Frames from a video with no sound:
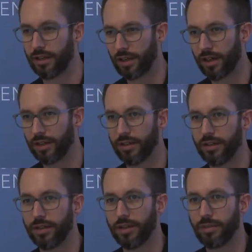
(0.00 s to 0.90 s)
Iyad
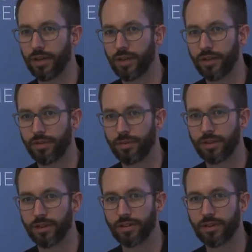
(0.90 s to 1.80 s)
and Manuel for
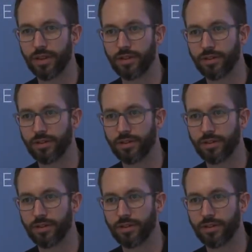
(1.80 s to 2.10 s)
putting this together.